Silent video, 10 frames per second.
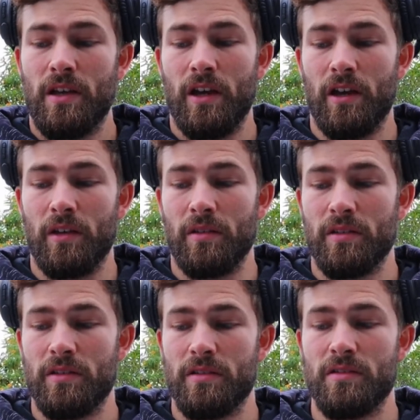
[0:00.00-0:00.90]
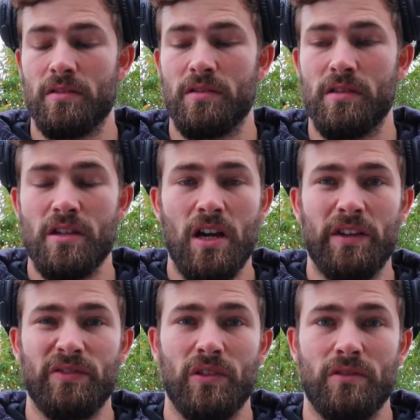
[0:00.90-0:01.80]

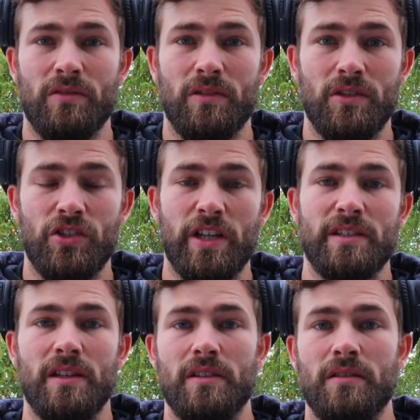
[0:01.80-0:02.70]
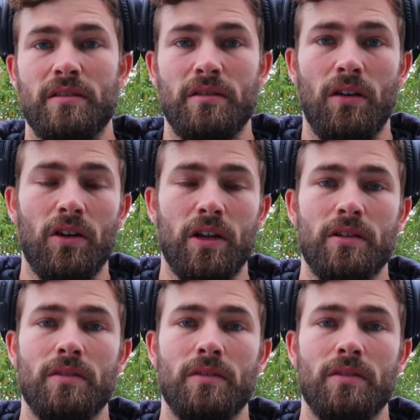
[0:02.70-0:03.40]
I've not cheated on it.